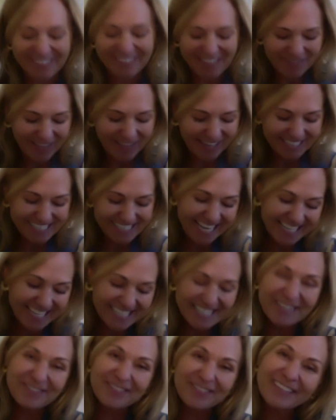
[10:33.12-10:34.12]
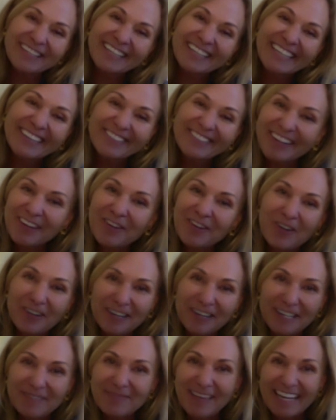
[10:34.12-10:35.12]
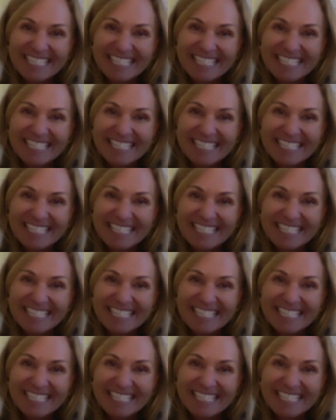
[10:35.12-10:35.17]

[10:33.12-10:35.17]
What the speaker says: Right. Well, so it's interesting you say